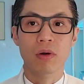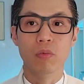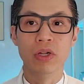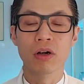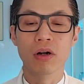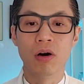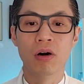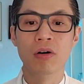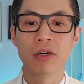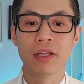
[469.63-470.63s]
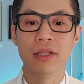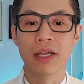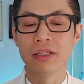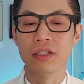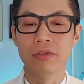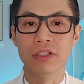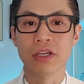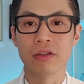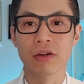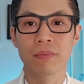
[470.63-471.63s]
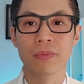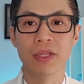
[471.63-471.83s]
We are all connected to each other.